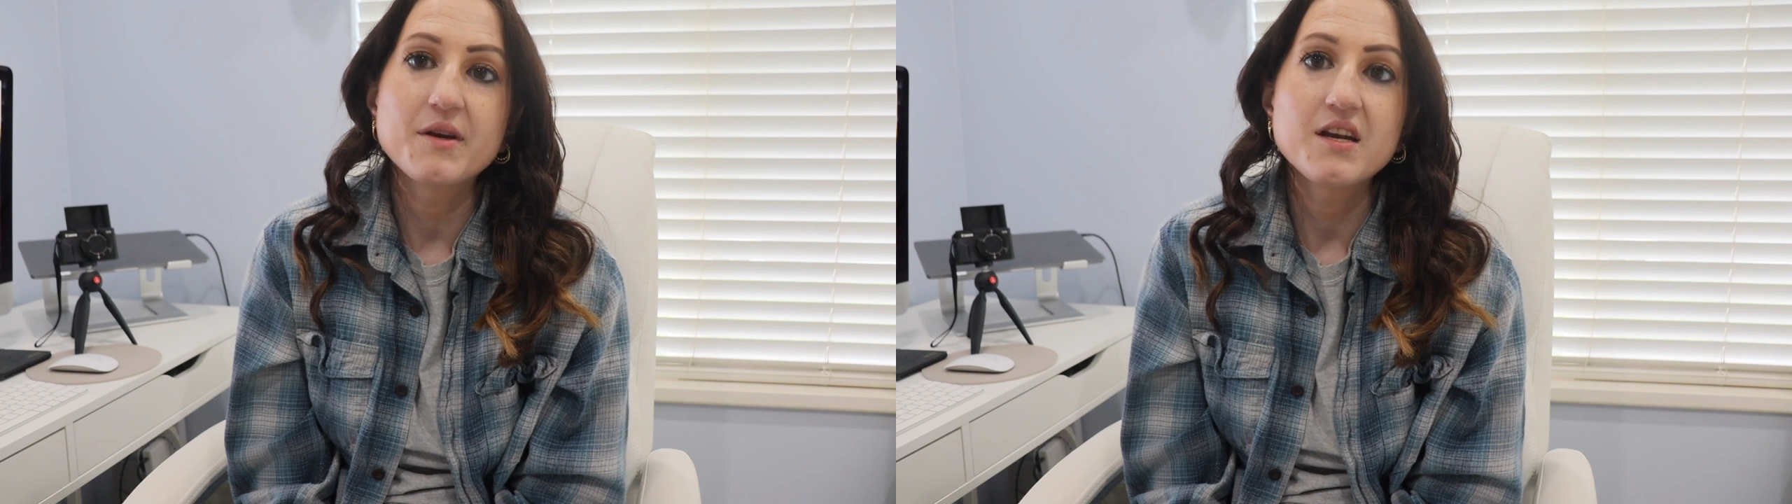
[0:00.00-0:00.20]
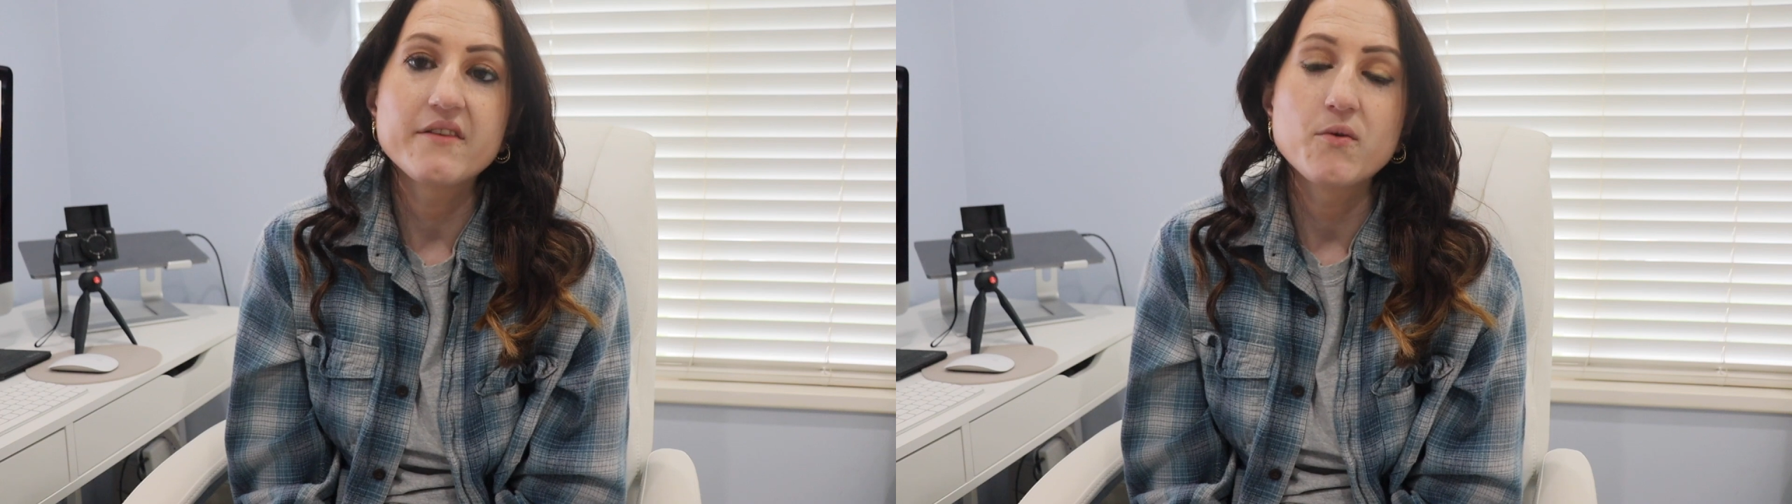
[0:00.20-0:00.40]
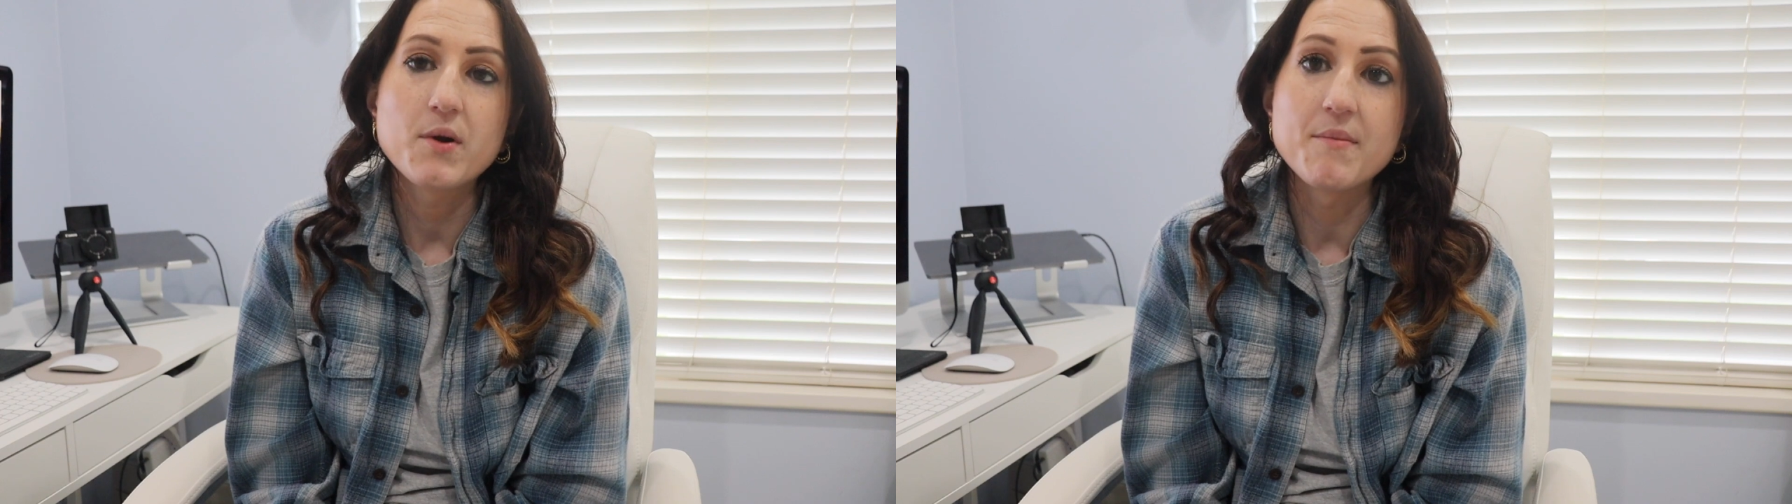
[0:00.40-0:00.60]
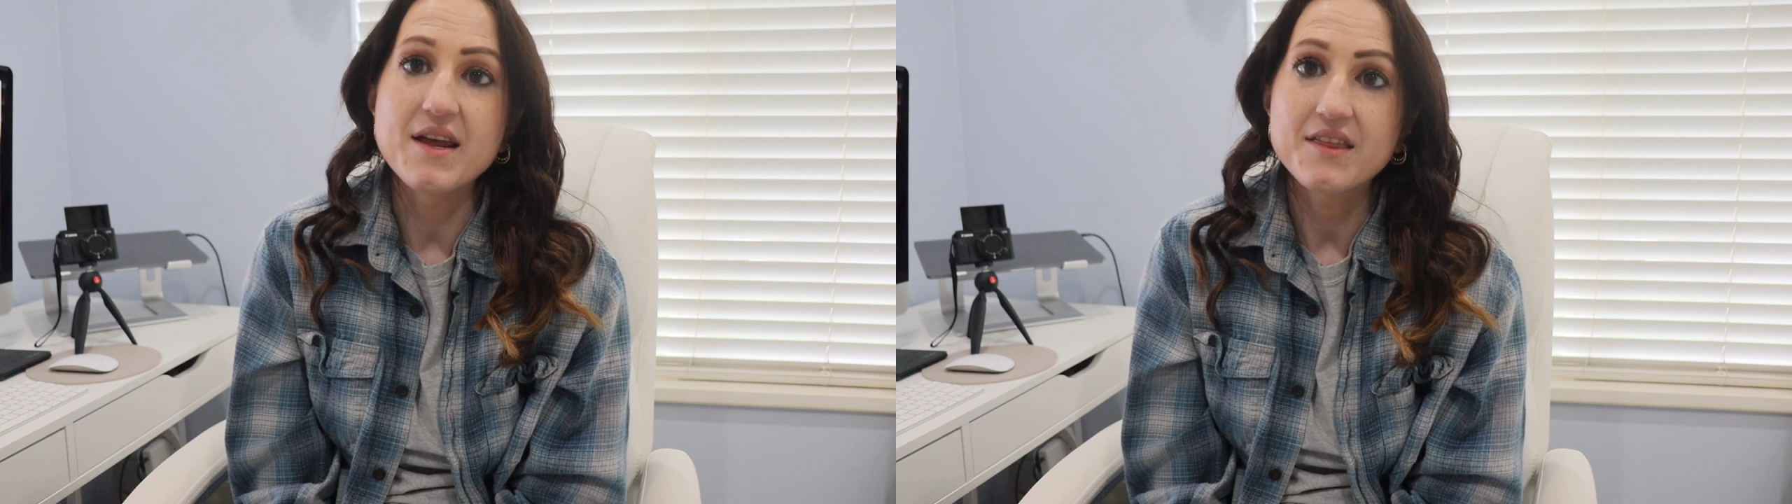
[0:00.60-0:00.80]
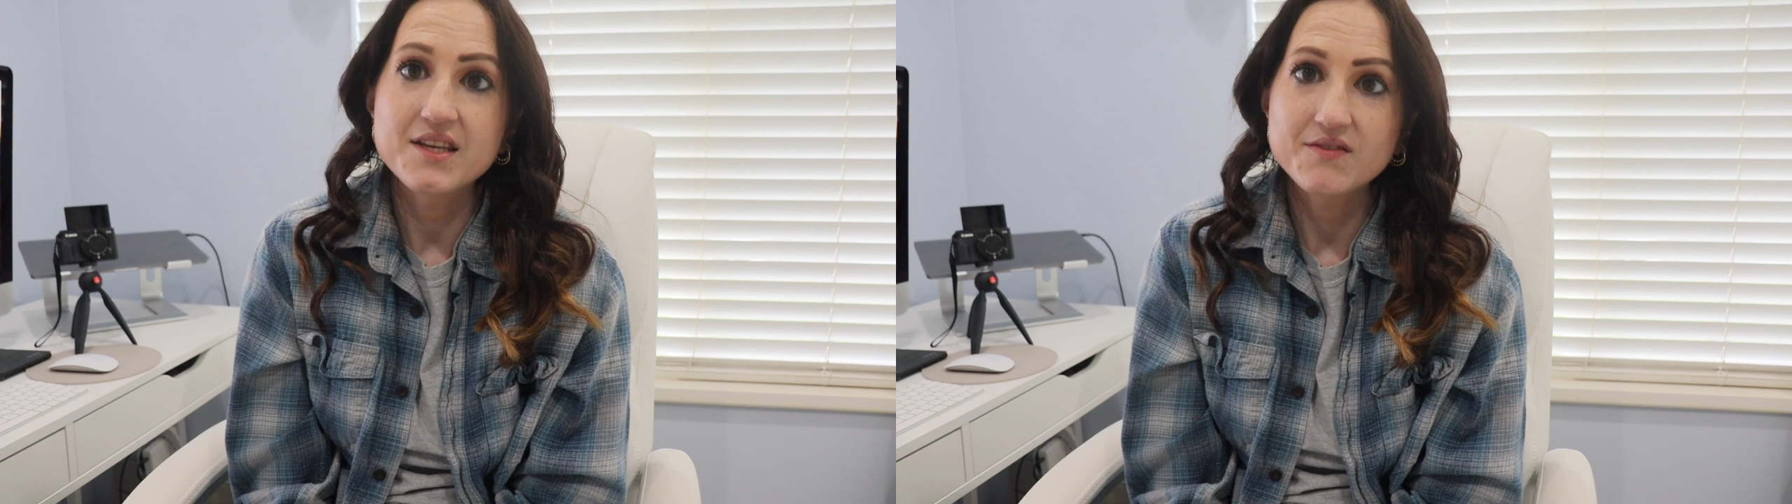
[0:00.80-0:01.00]
didn't even want to
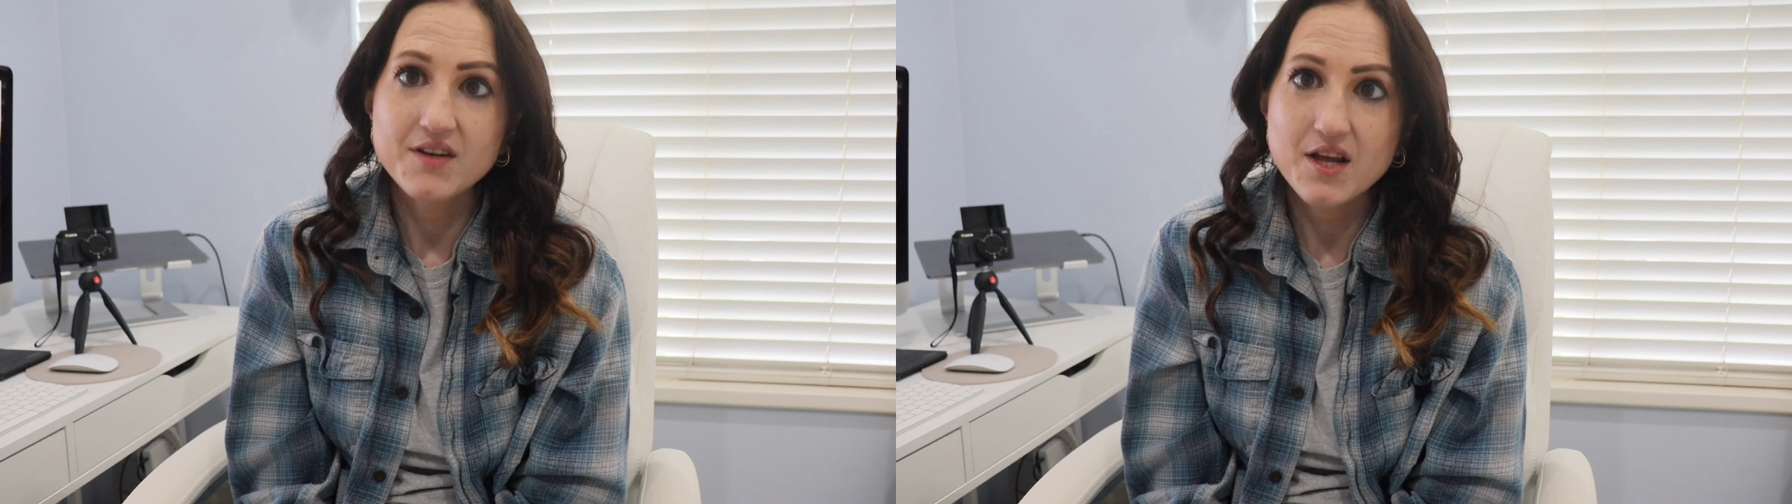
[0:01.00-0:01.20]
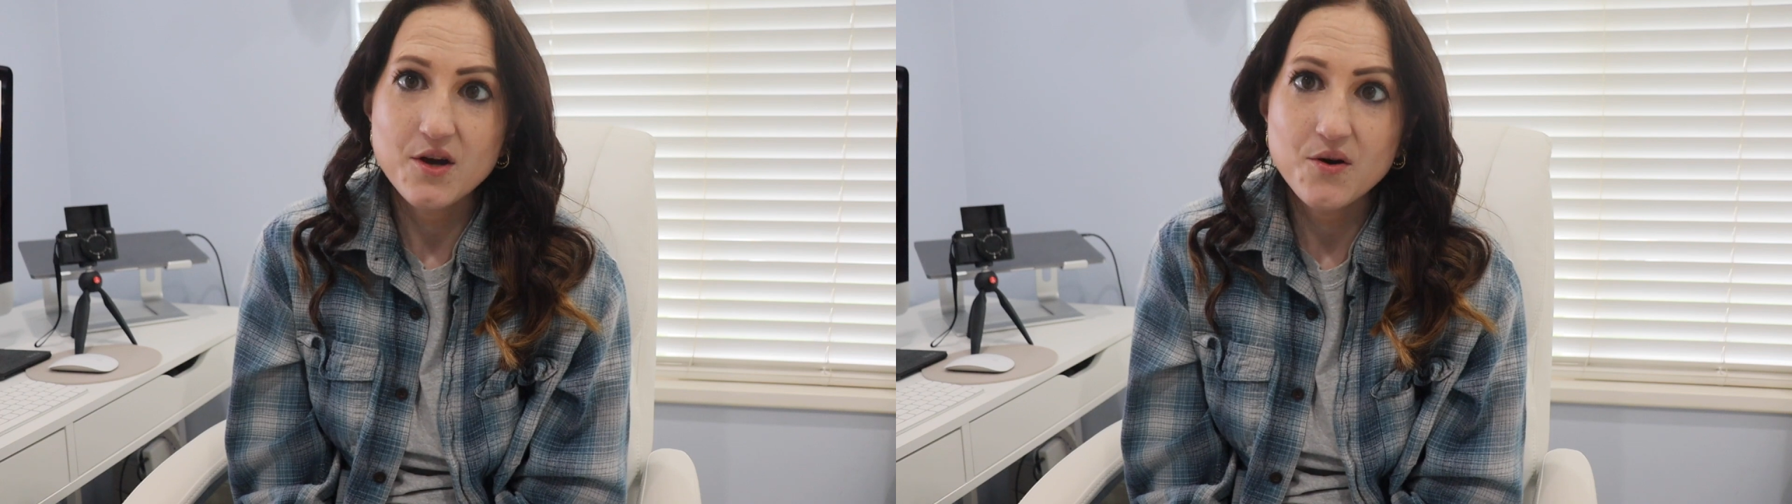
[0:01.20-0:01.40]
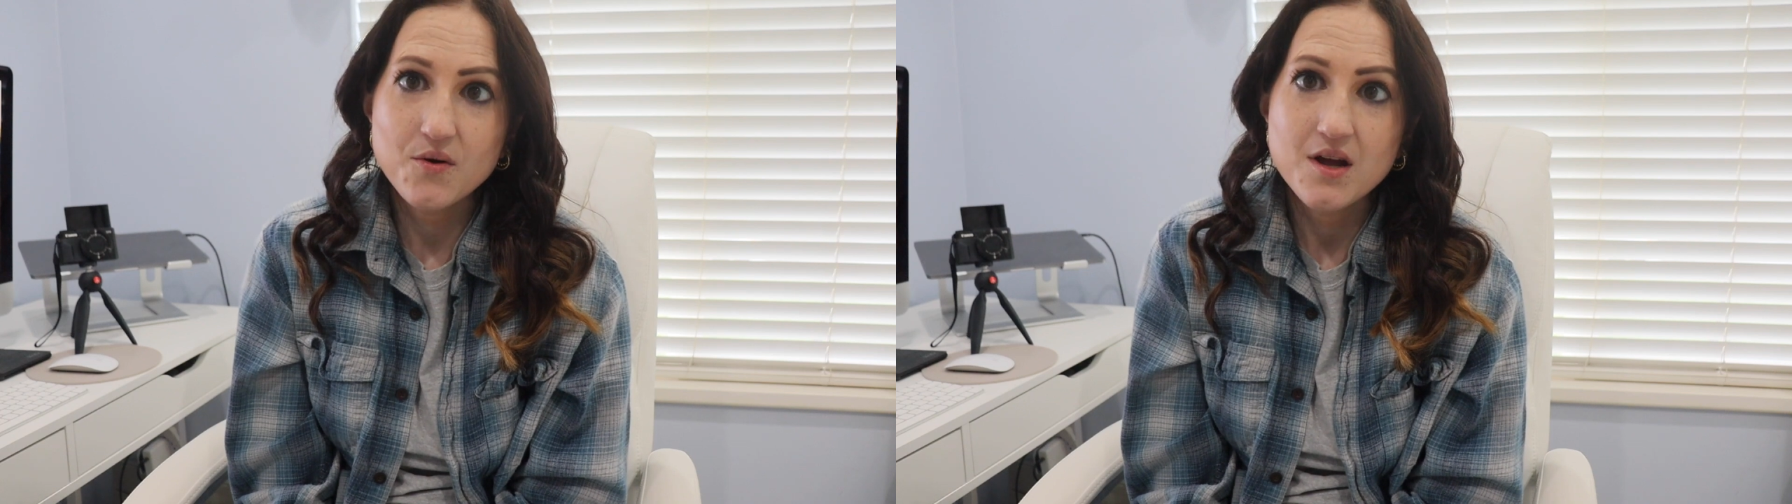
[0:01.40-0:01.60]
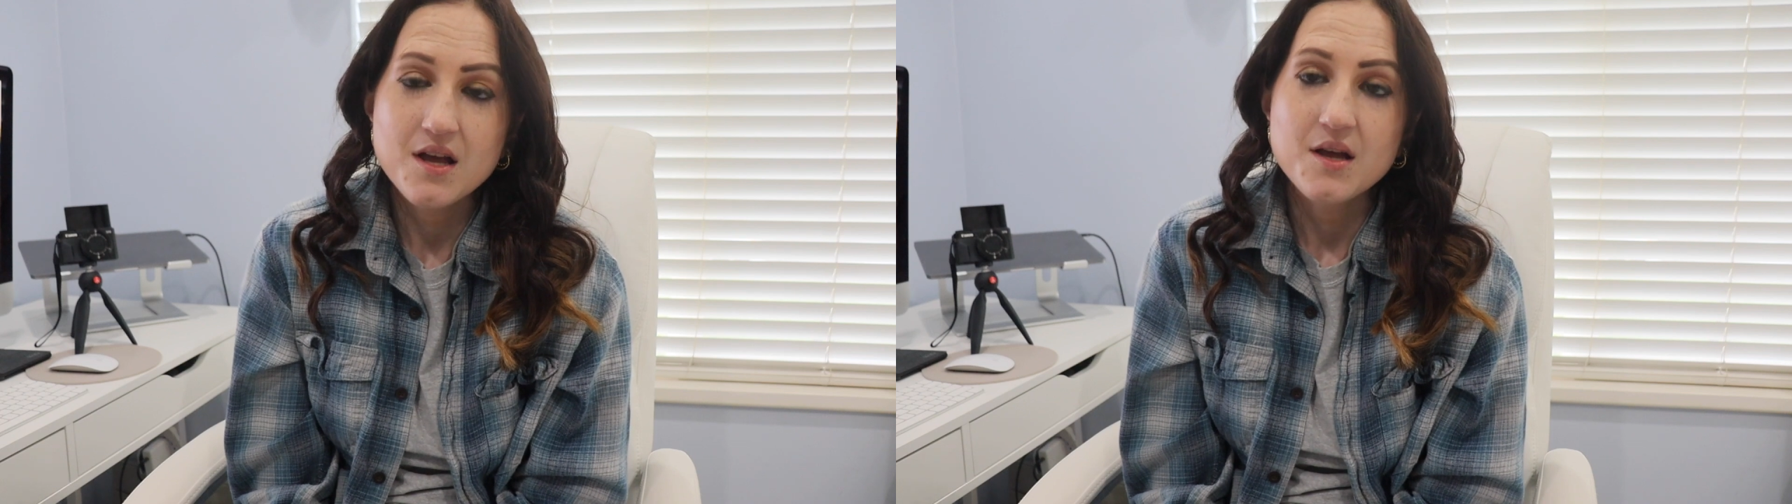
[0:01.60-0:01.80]
make this video